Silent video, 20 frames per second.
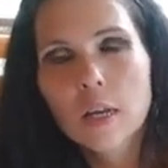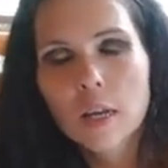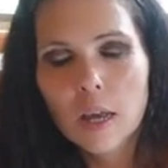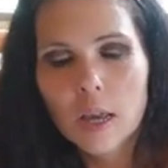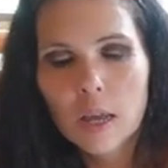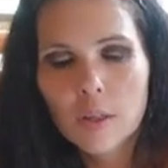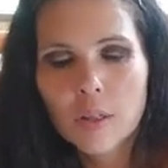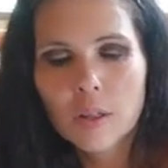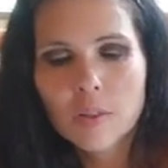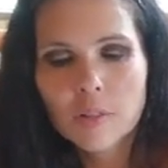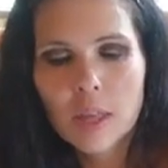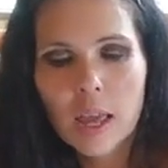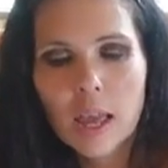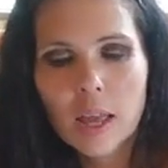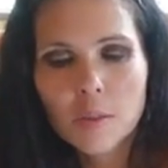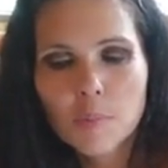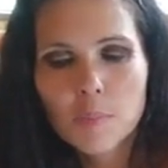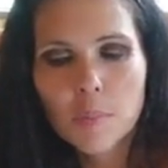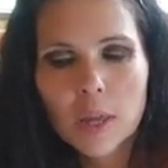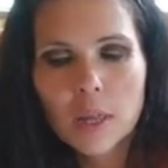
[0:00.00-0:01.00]
that they
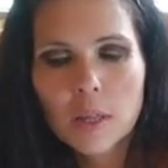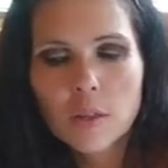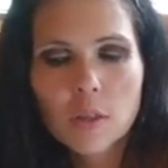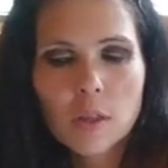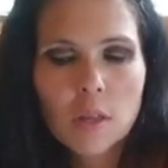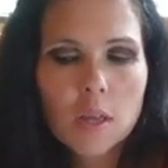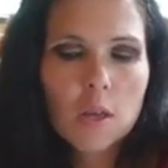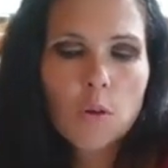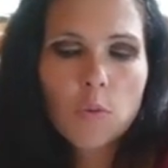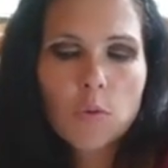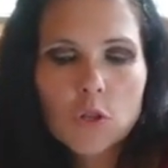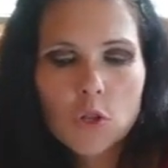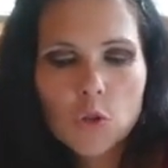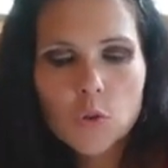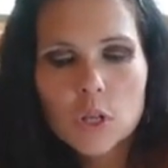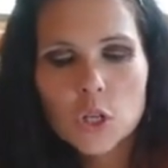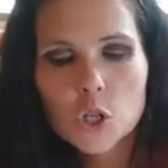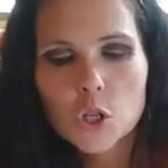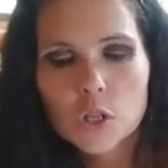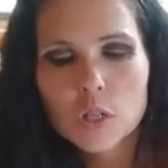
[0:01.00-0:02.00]
had made the
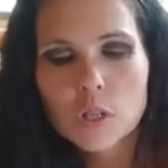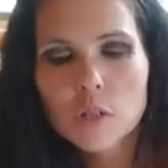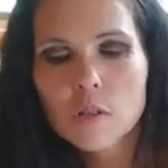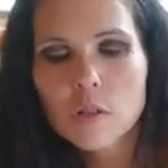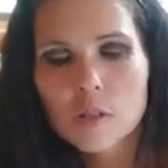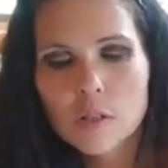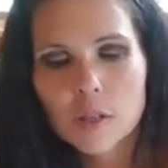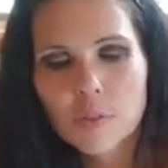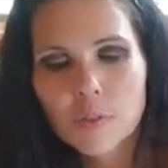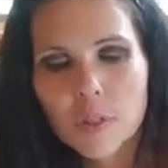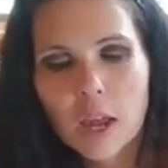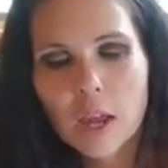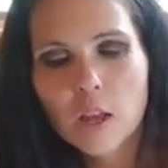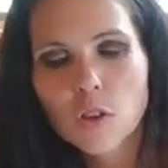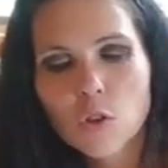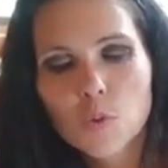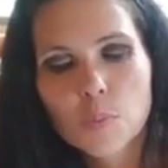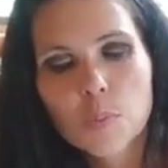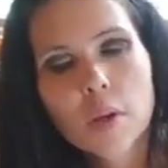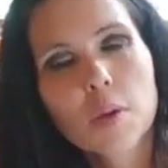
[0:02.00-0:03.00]
restrictions that they
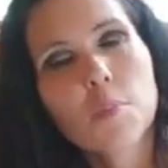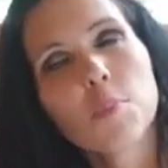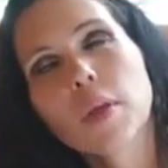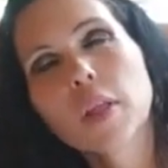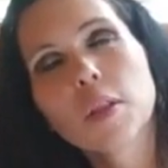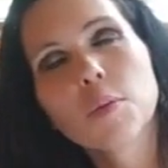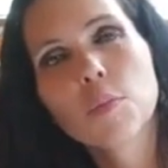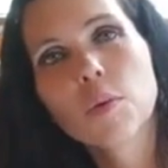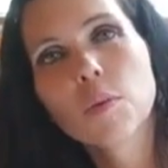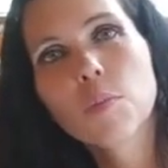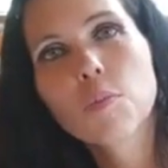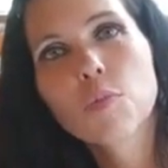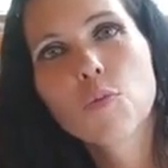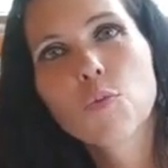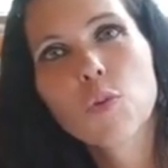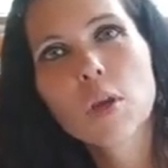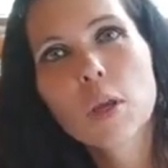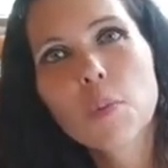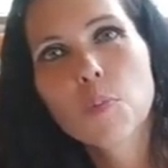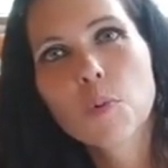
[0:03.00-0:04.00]
had to be minimum
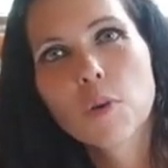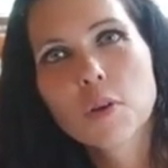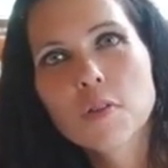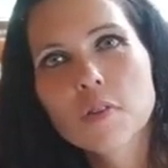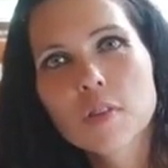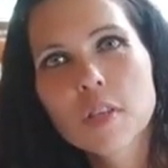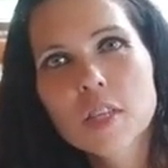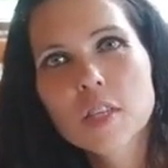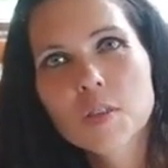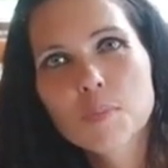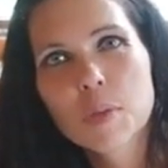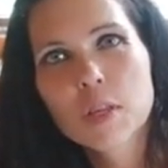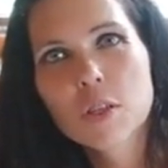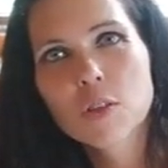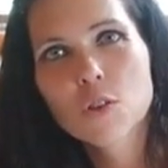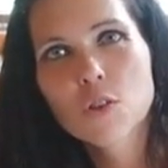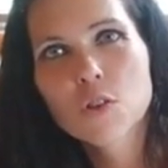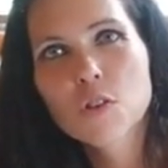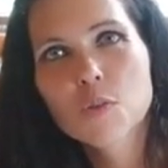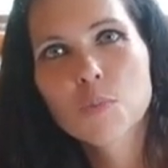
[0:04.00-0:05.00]
3.6
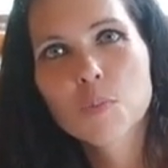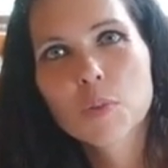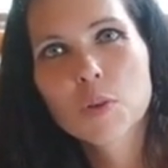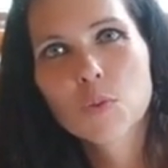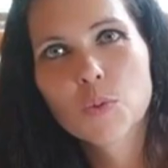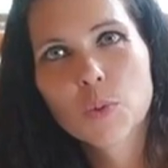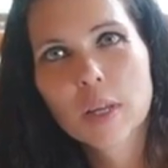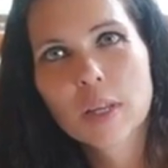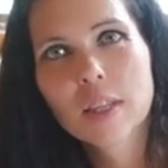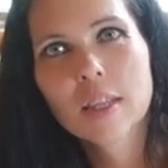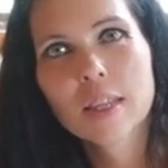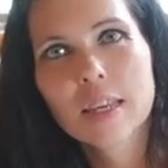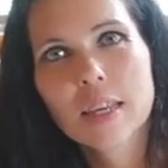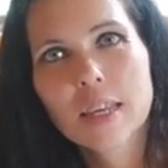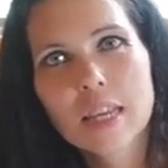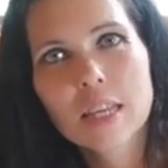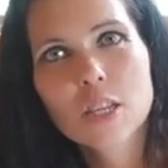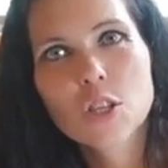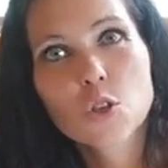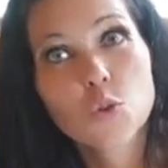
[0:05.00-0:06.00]
meters between
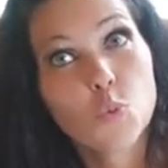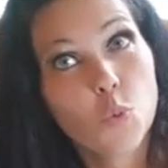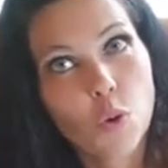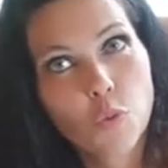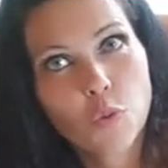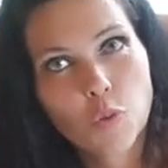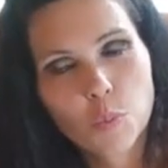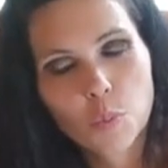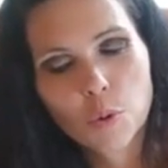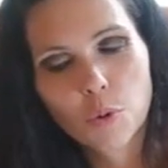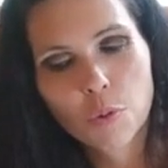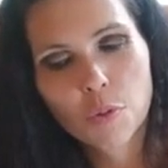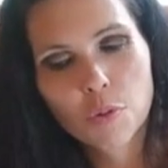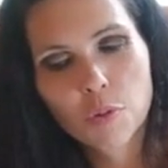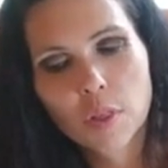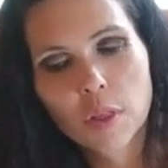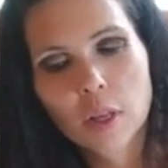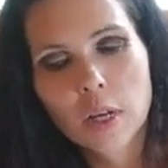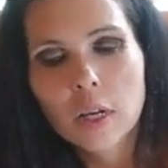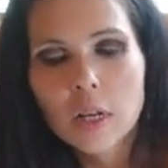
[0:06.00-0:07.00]
each waffle booth.
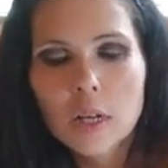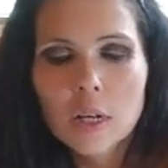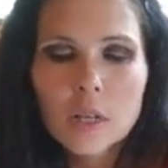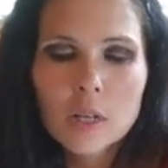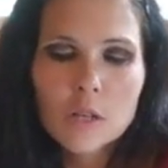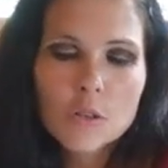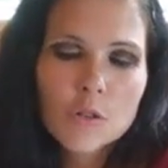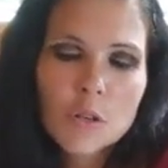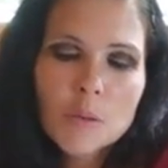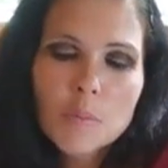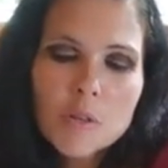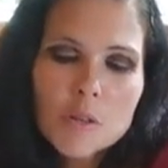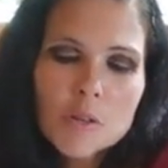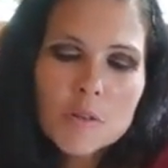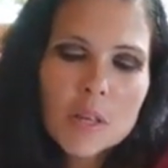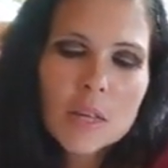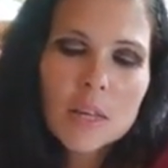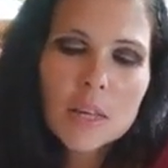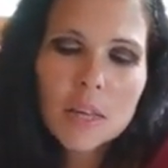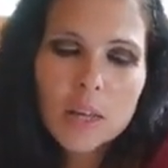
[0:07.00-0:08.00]
So I'm
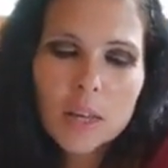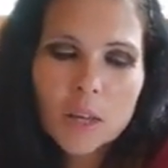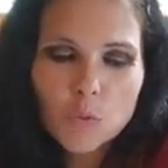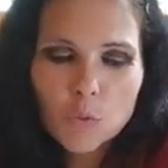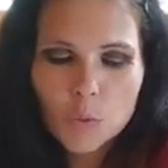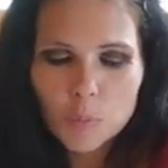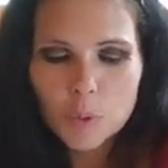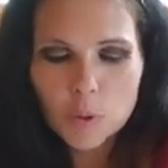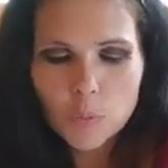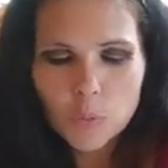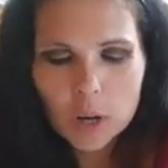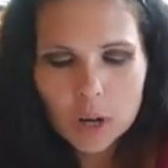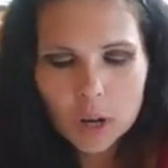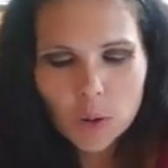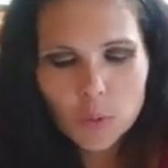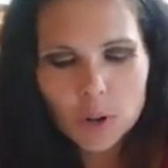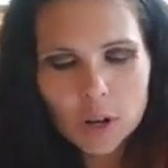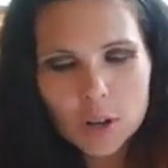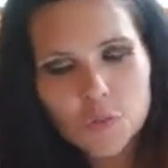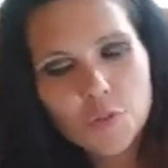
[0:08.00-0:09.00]
just thinking it would be
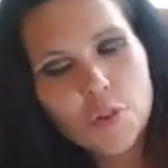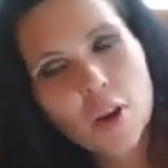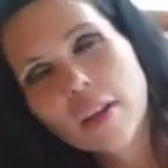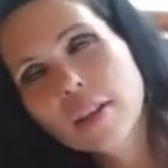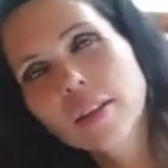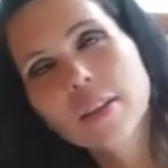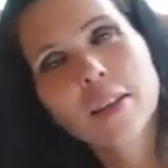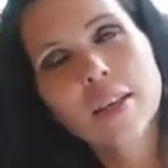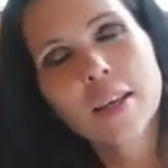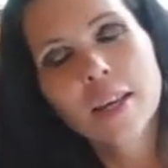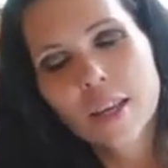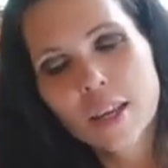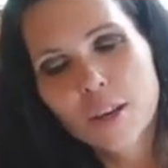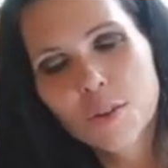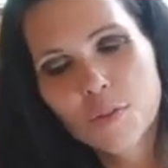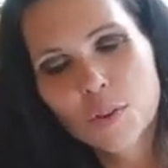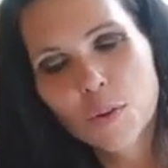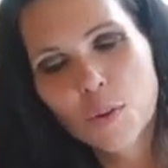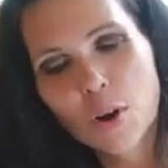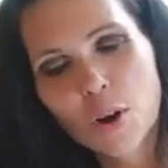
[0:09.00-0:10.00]
really fun
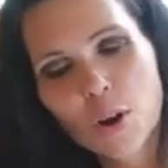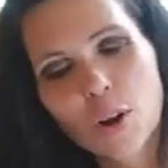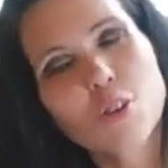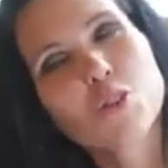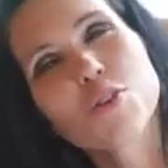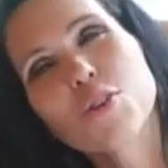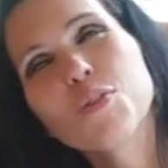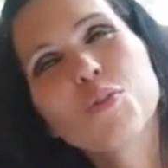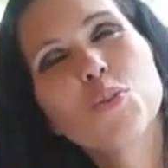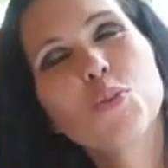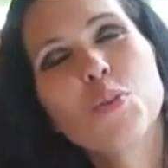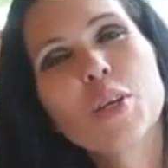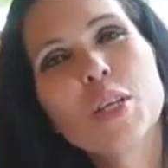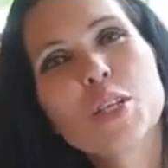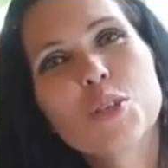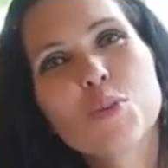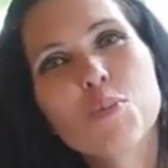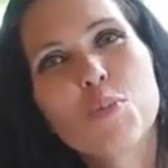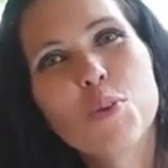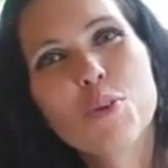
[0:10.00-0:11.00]
if there were lots of
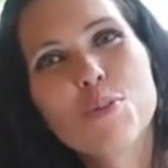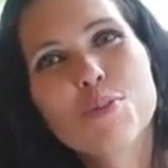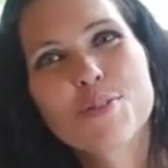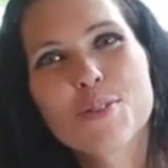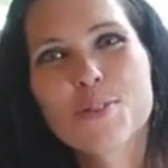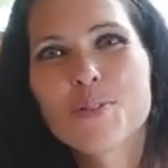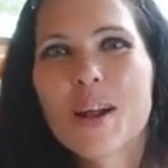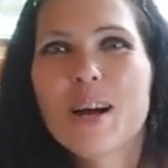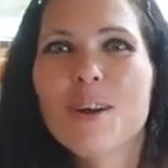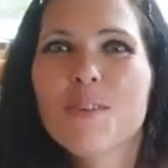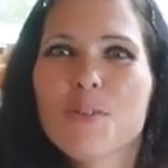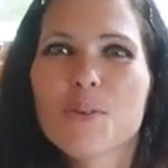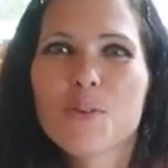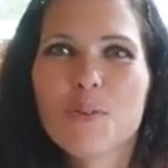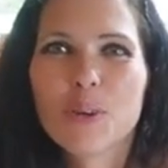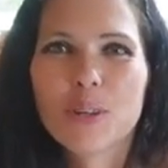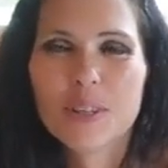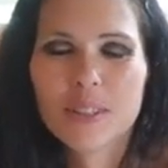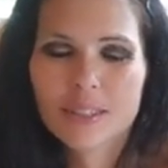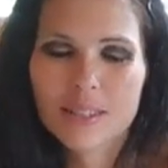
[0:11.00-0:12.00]
Norwegian booths around the
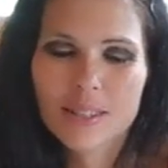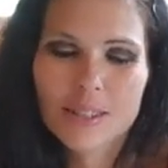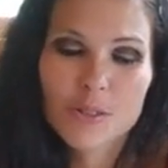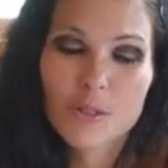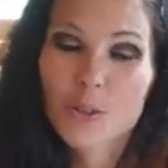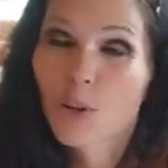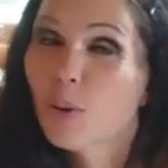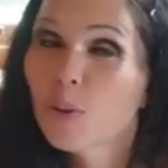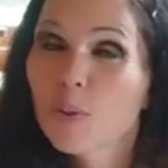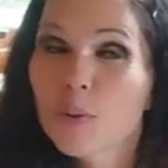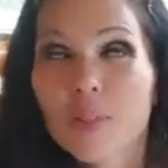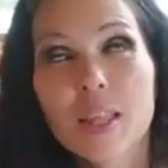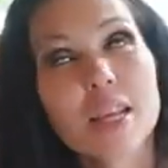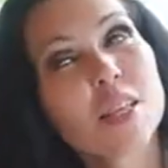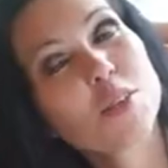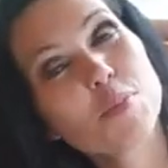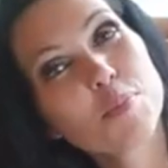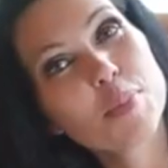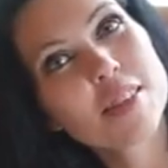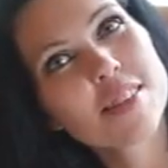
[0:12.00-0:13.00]
world. So
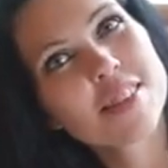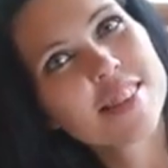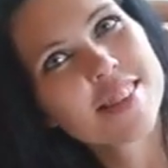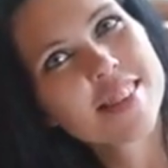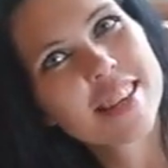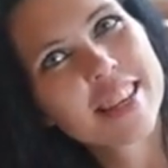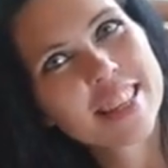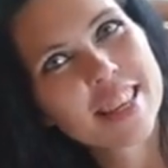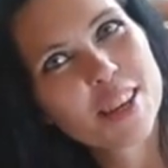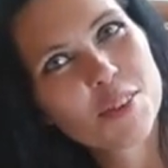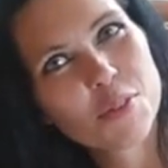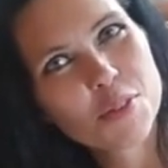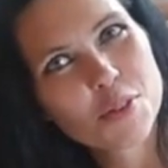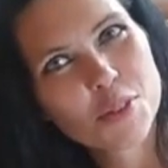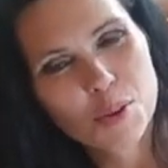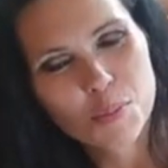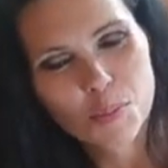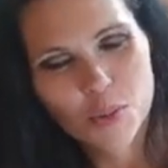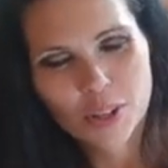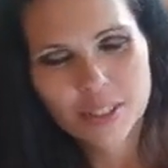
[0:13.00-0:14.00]
that's a business idea for
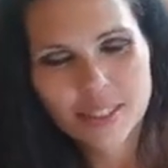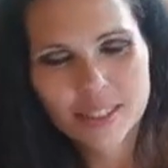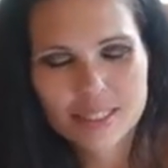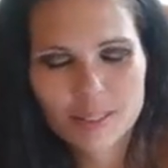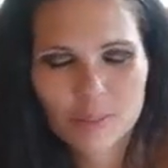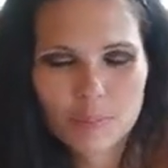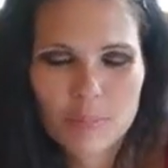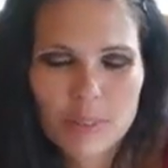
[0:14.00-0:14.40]
someone.